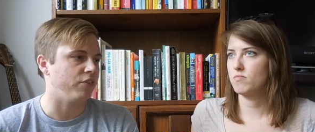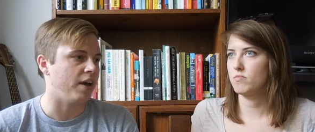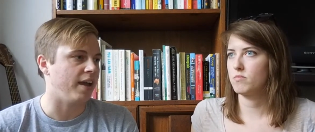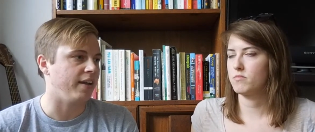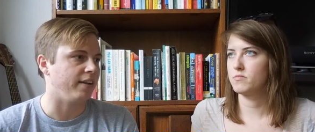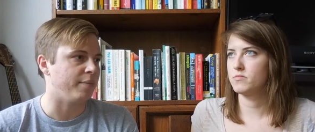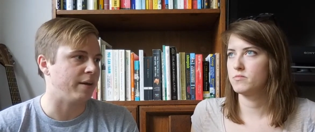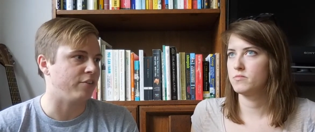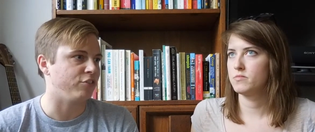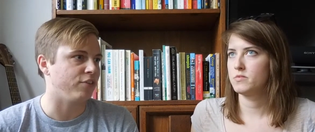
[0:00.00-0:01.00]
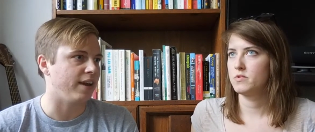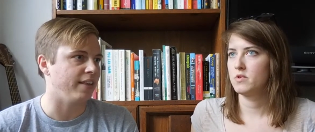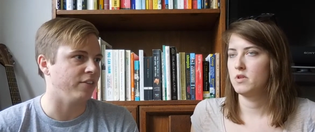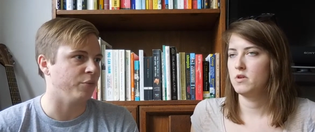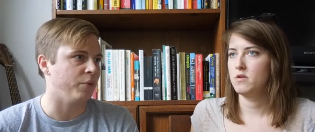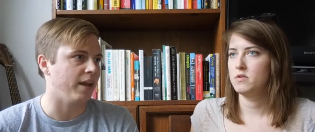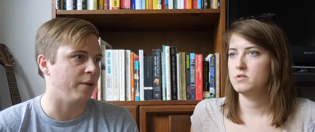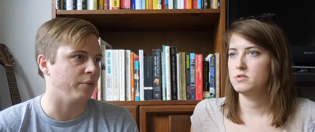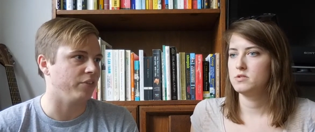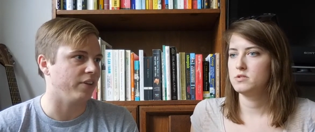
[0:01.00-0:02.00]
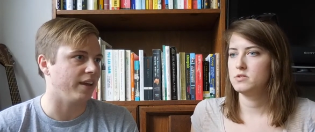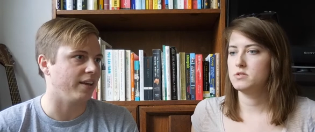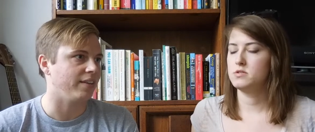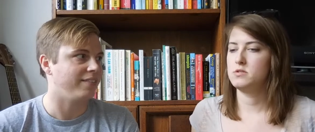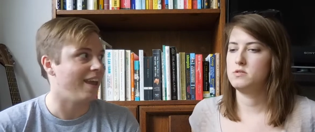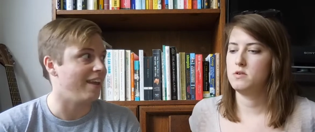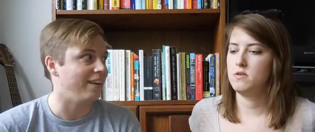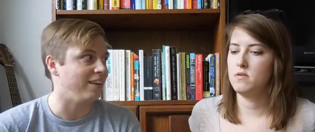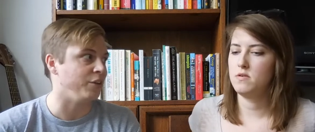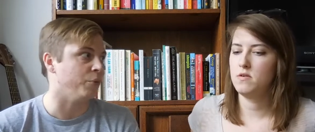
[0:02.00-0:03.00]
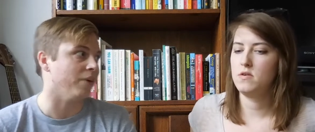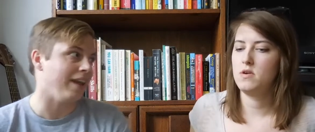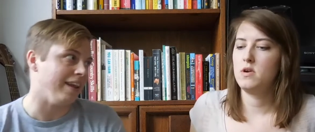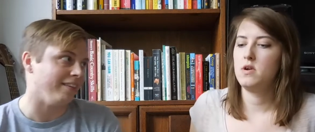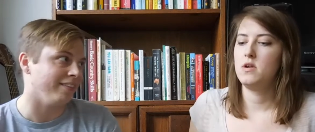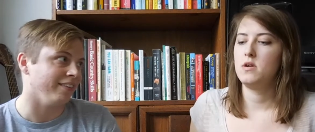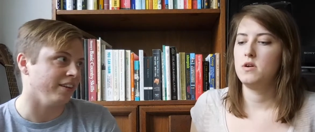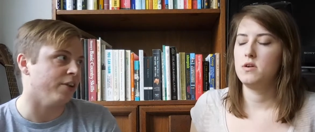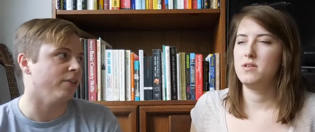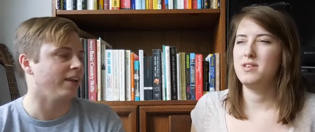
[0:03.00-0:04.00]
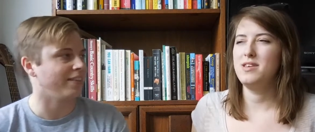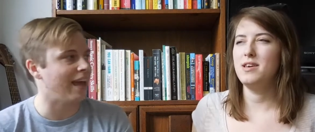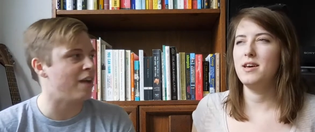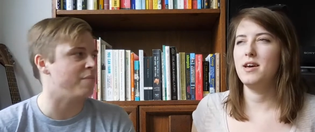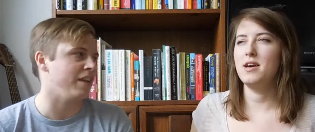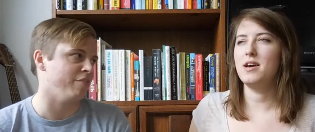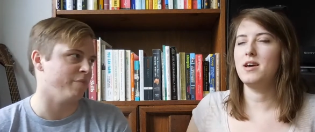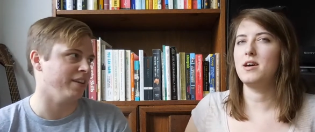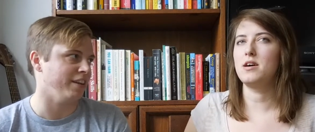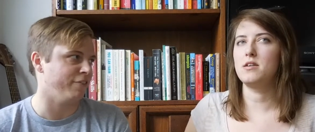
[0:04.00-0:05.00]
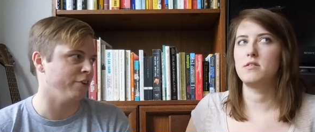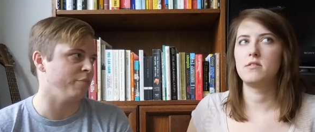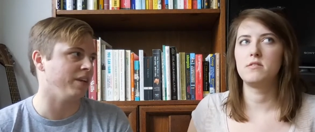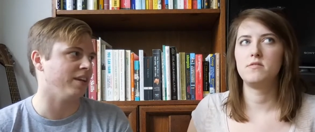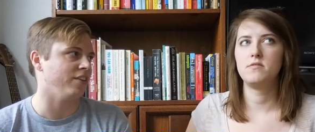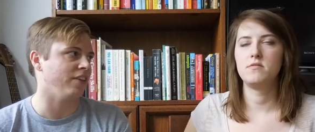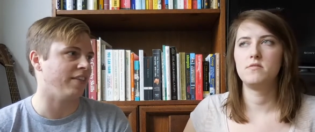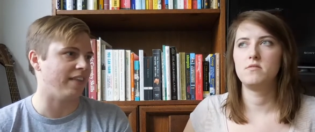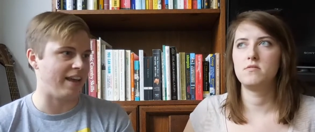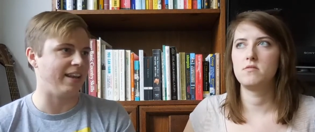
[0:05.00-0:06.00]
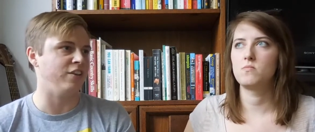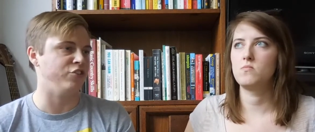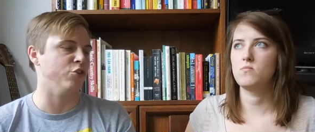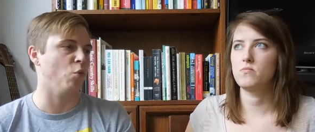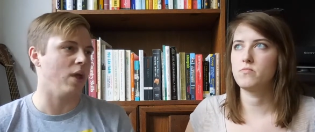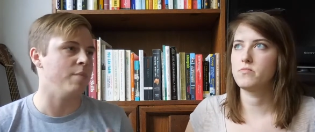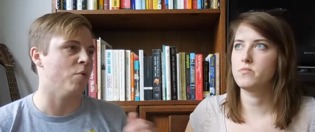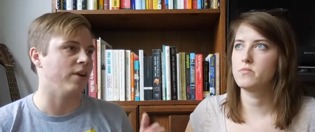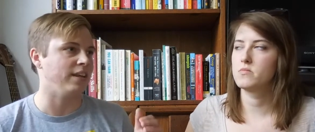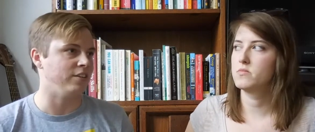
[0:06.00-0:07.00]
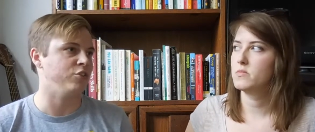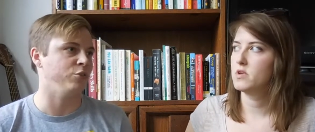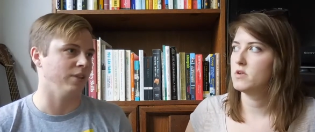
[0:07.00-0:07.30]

Speaker 1: I had come out as trans when I was like ten eight. You know, like yeah. that may have been different because at that age you're way more into